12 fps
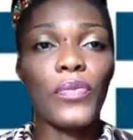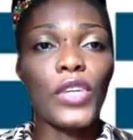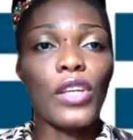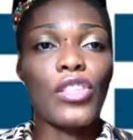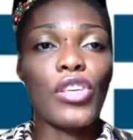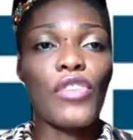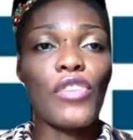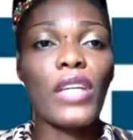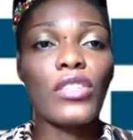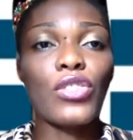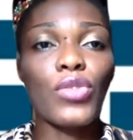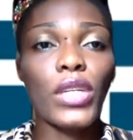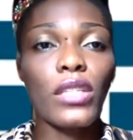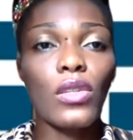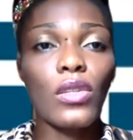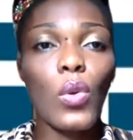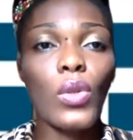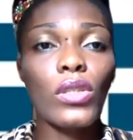Chief Magistrate
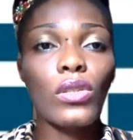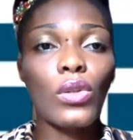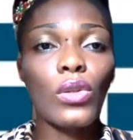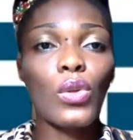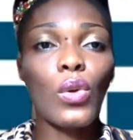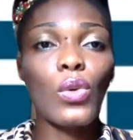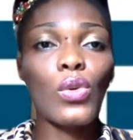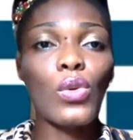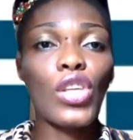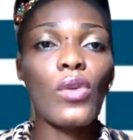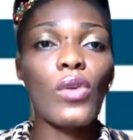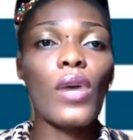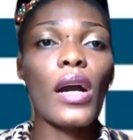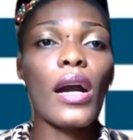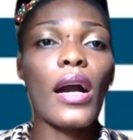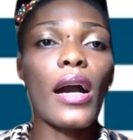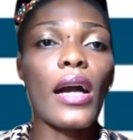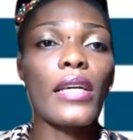Court Dr. Olusegun
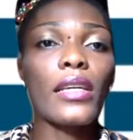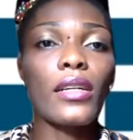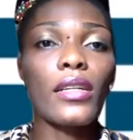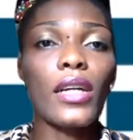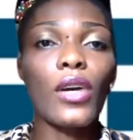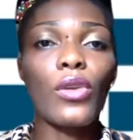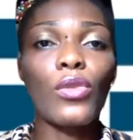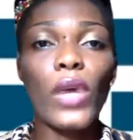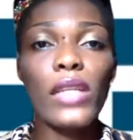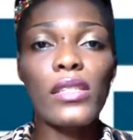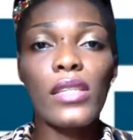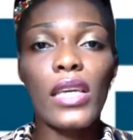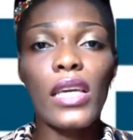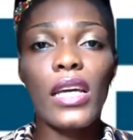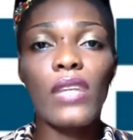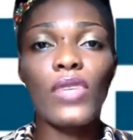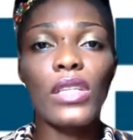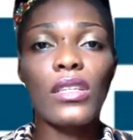Ayilara on Wednesday
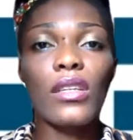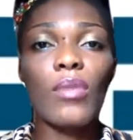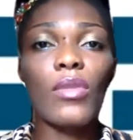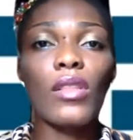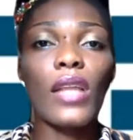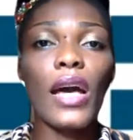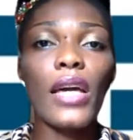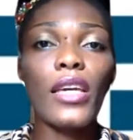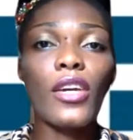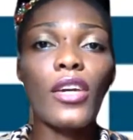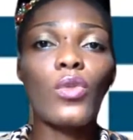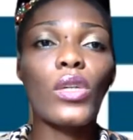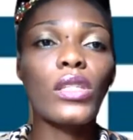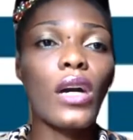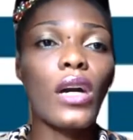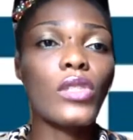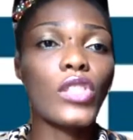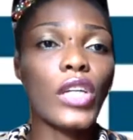convicted Abdullahi on
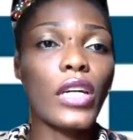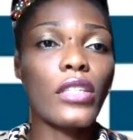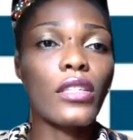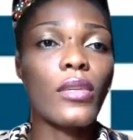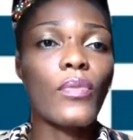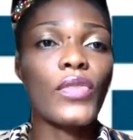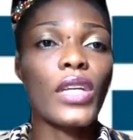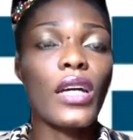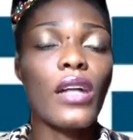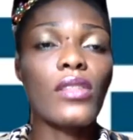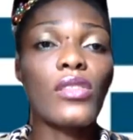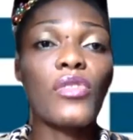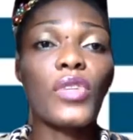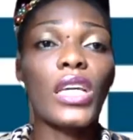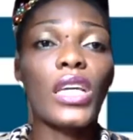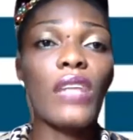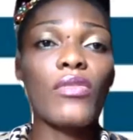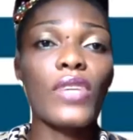1-count charge. The counsel for the
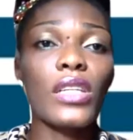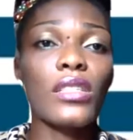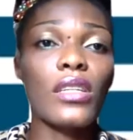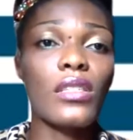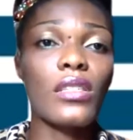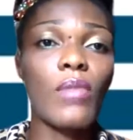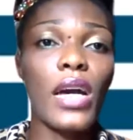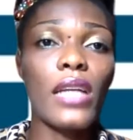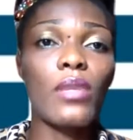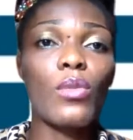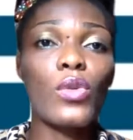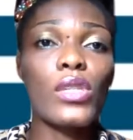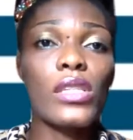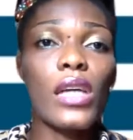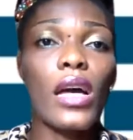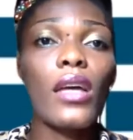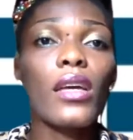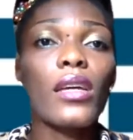convict, Ismail Musa,
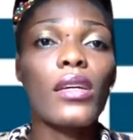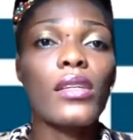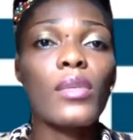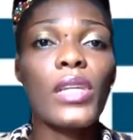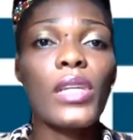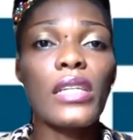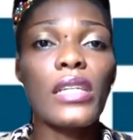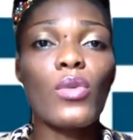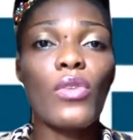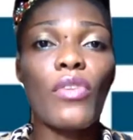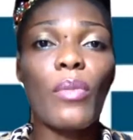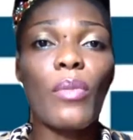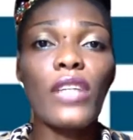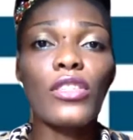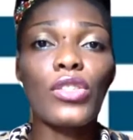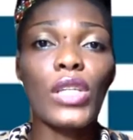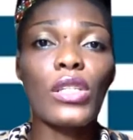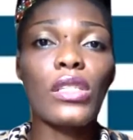pleaded with a
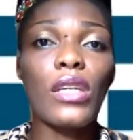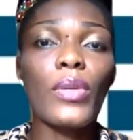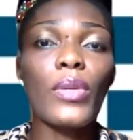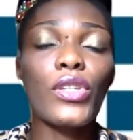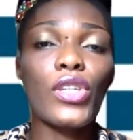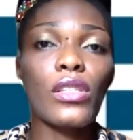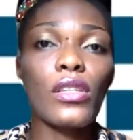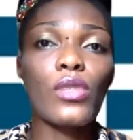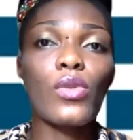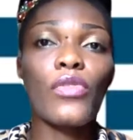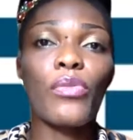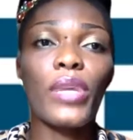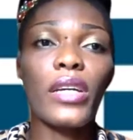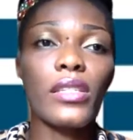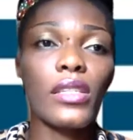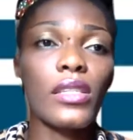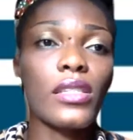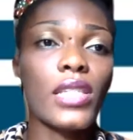magistrate to temper justice with
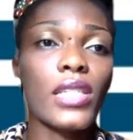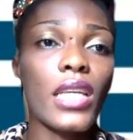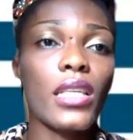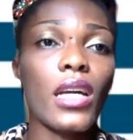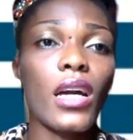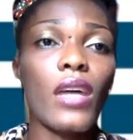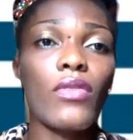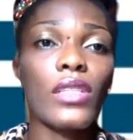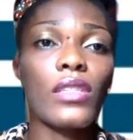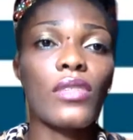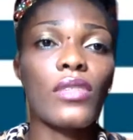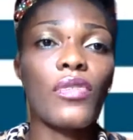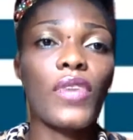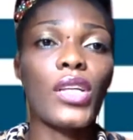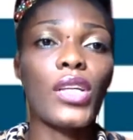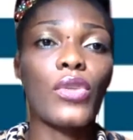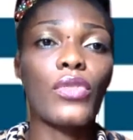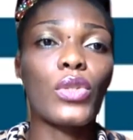mercy, saying the convict is a
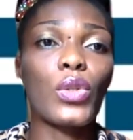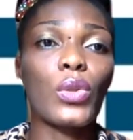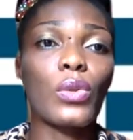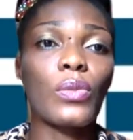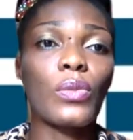father of 2.